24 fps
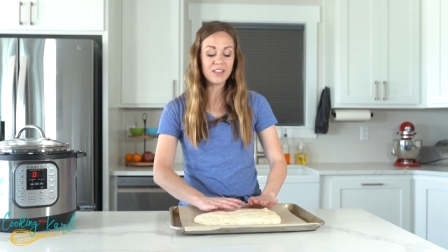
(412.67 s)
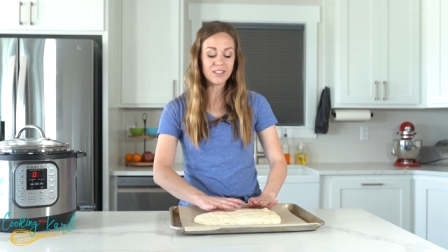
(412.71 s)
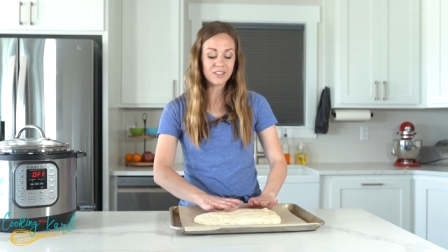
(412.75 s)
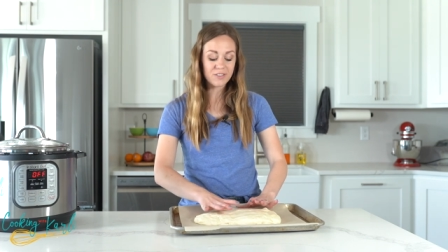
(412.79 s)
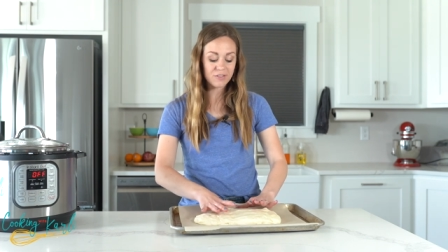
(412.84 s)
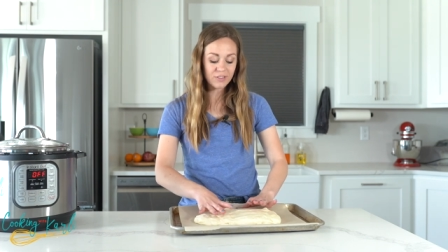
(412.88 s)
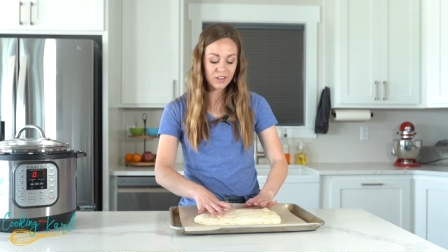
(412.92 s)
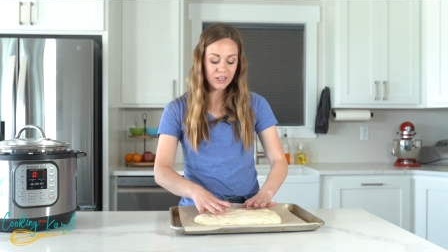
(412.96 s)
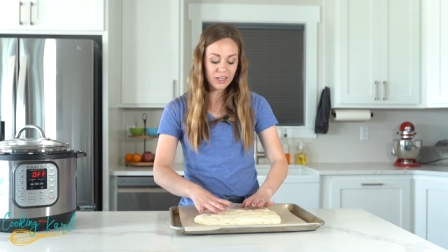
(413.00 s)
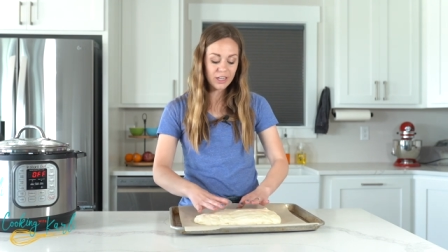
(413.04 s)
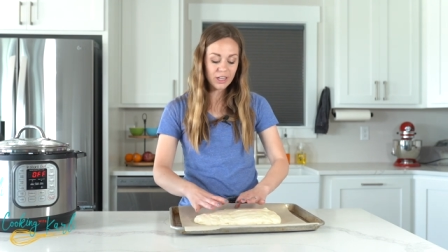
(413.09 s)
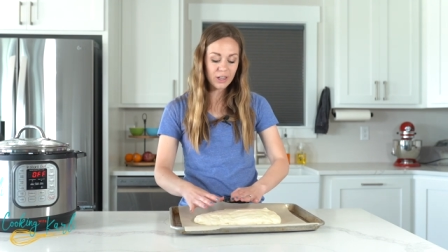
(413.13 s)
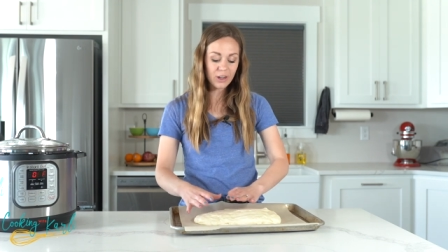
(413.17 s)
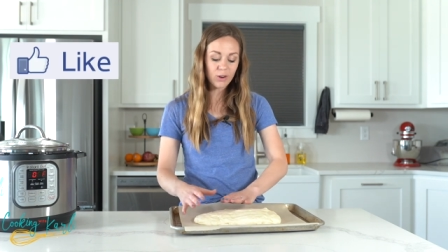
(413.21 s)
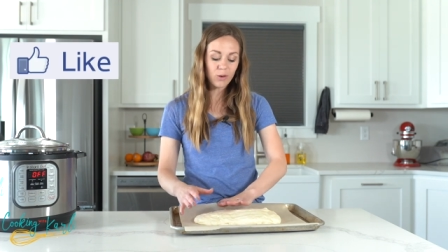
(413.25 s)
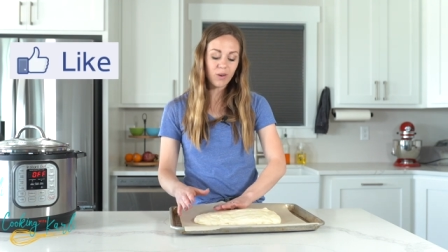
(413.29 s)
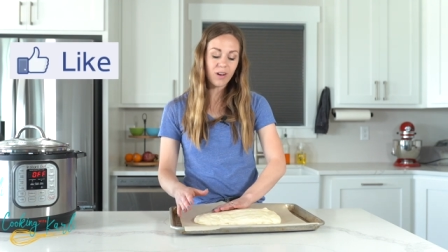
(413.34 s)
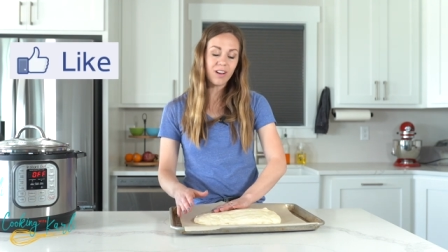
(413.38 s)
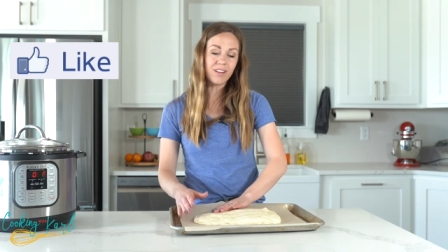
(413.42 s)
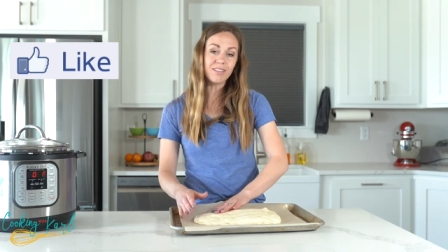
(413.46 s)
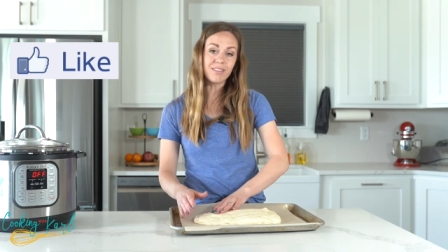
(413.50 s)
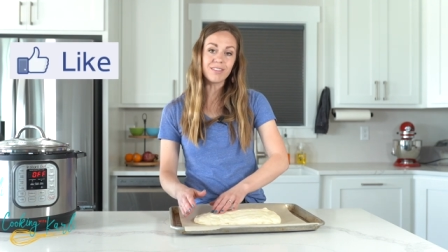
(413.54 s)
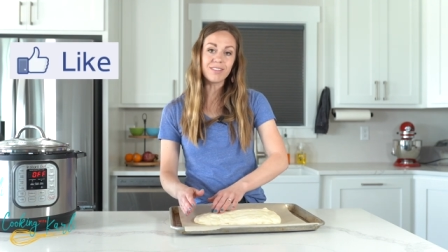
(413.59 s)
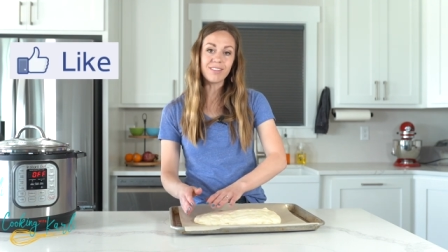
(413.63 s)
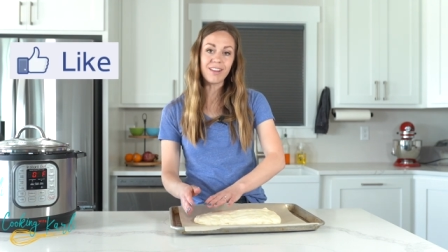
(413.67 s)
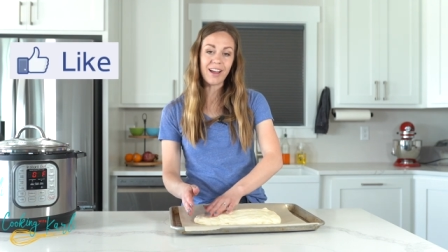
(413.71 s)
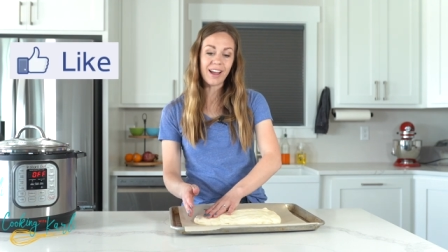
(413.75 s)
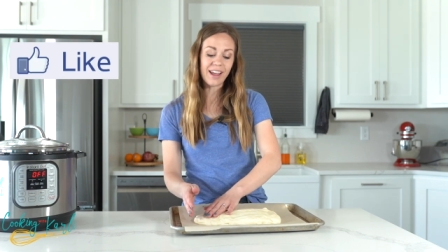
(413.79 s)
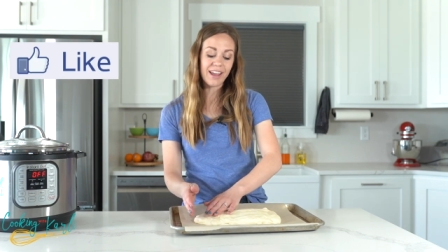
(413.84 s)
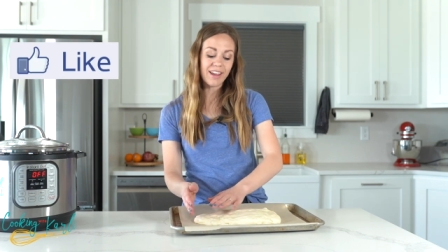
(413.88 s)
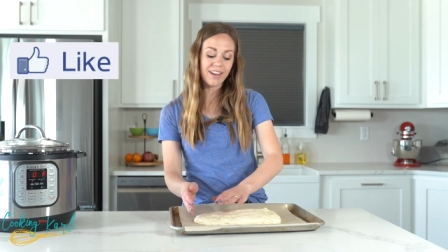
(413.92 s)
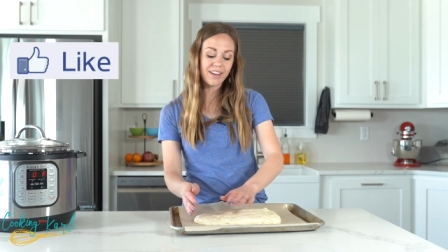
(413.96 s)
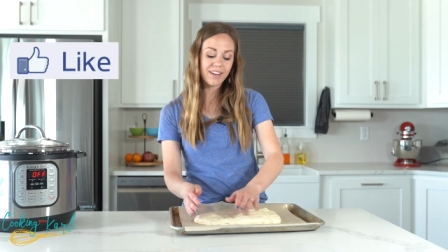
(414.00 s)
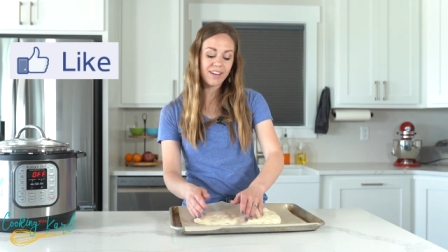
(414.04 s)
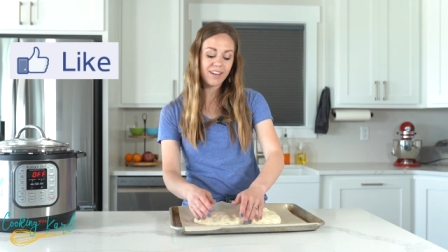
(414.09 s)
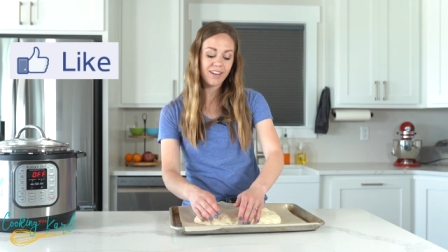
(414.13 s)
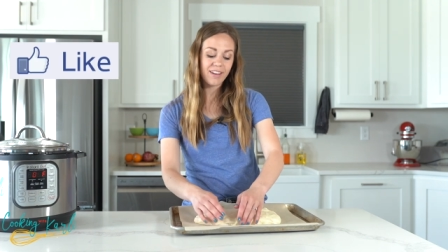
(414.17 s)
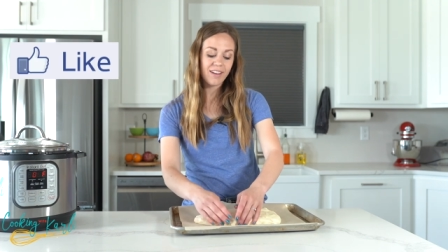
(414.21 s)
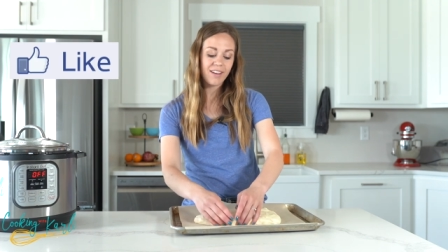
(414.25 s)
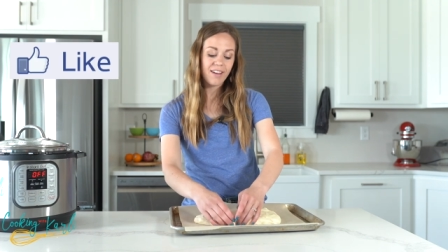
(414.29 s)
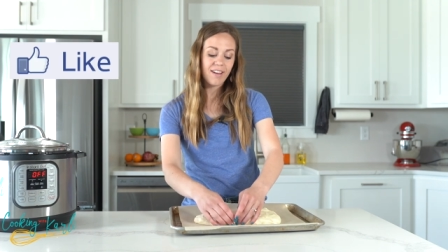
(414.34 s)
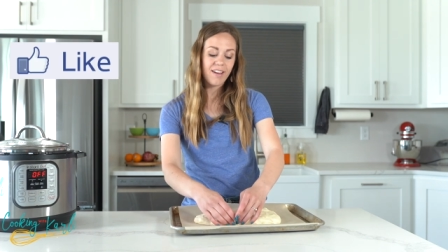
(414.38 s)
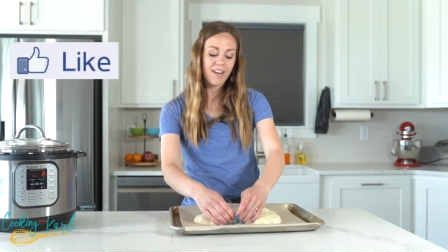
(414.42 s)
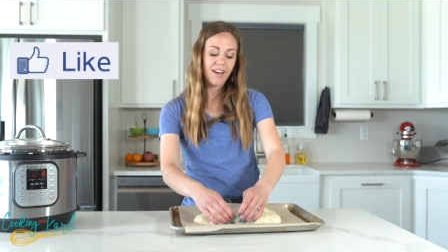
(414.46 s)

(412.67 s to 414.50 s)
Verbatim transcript: this video a like